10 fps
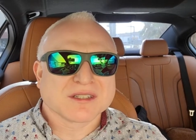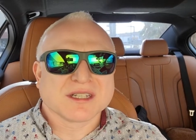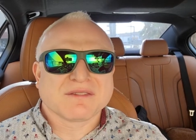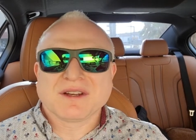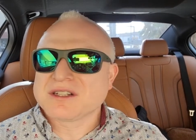on
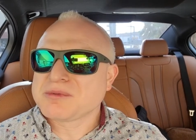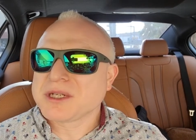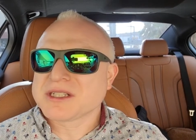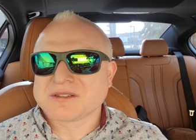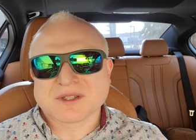deaf ears
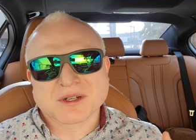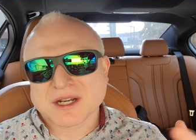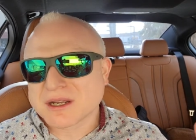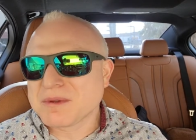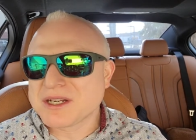because if they're
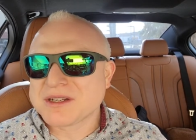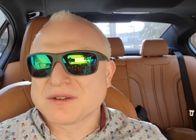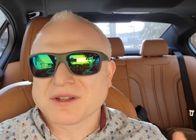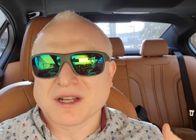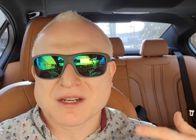not committed
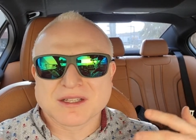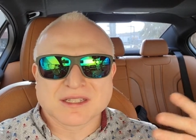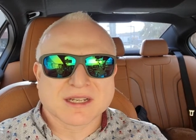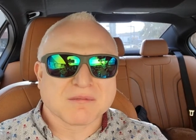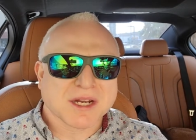or they're not in
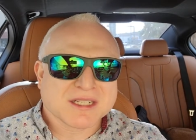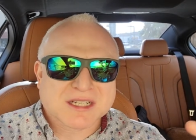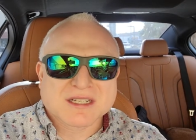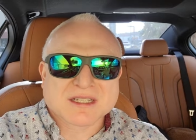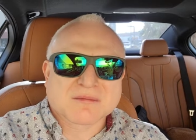that same
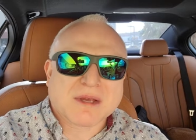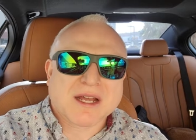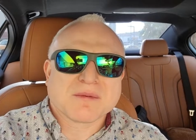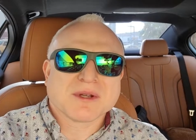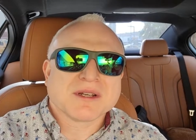mindset, it doesn't
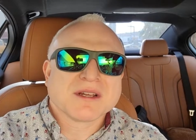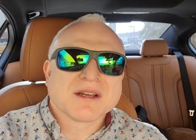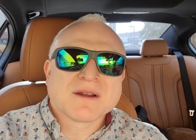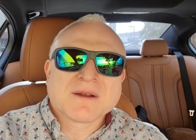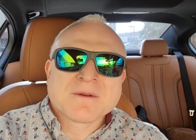matter. But
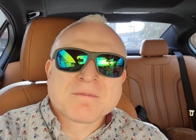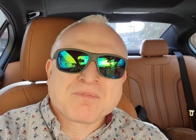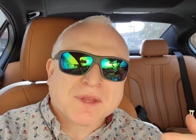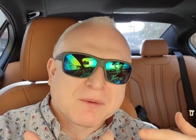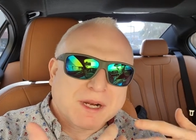
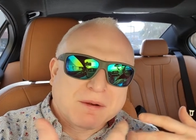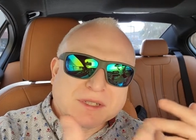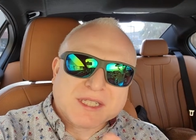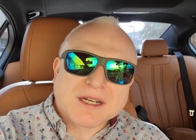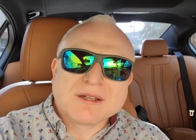what I
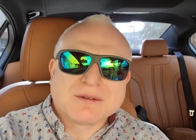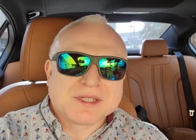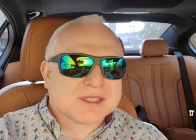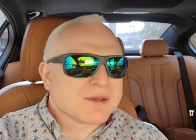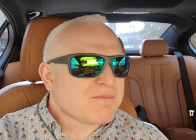would tell you
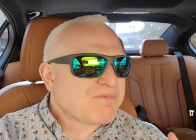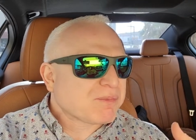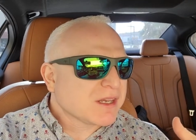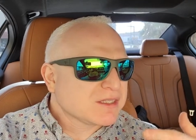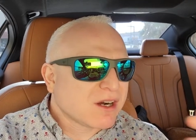is
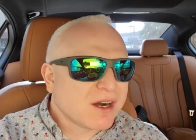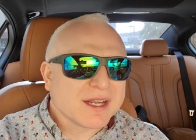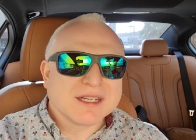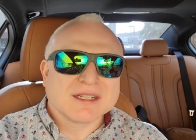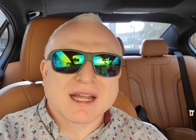
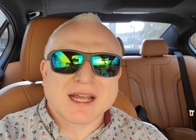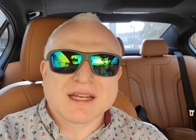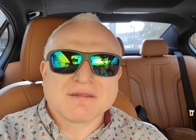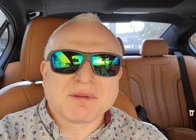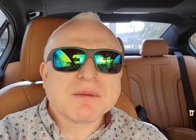talking to
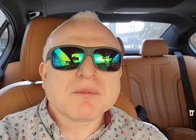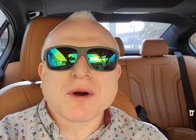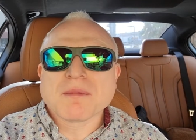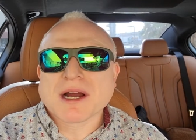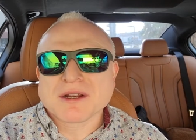negative people
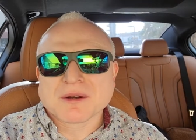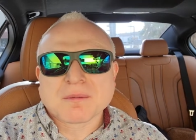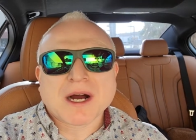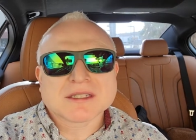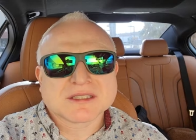about your
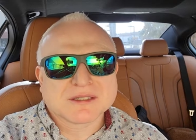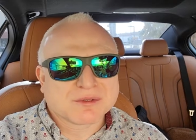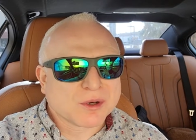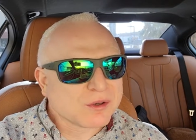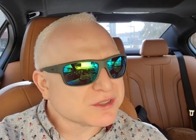
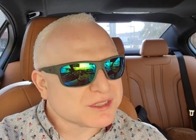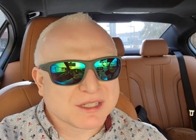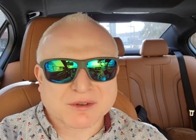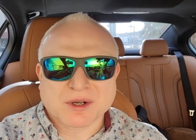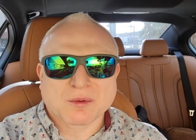positive goals is
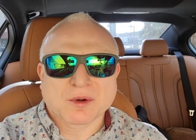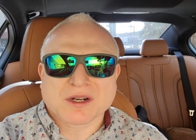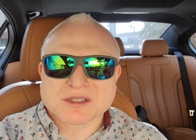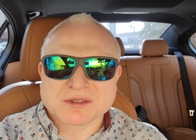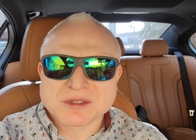never going to
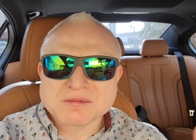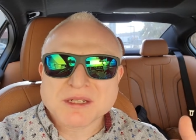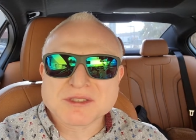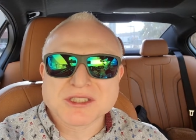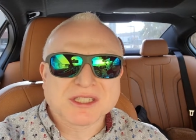work. So
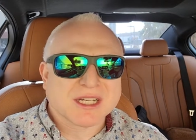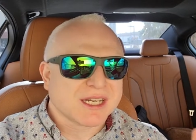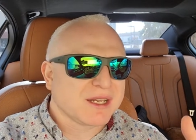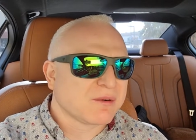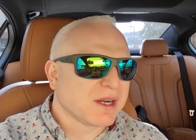sometimes you just got
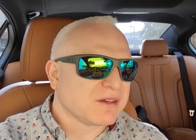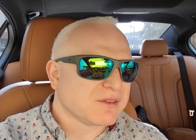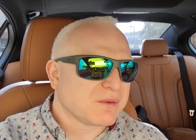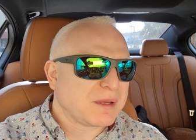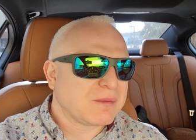to get around
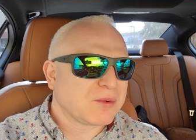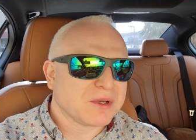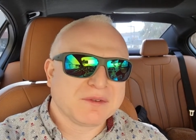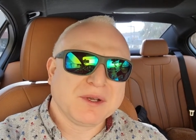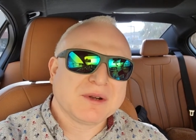different people.
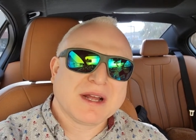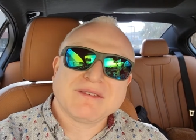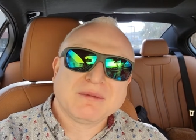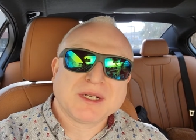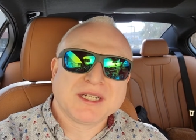And if you don't have
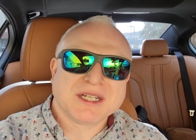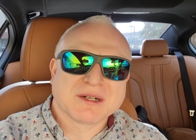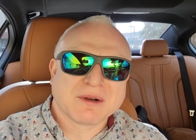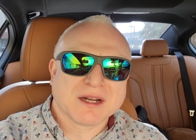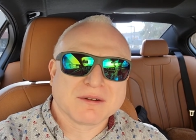anybody to
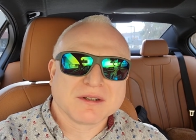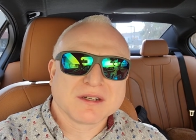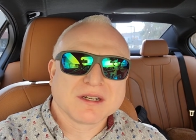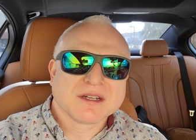get around,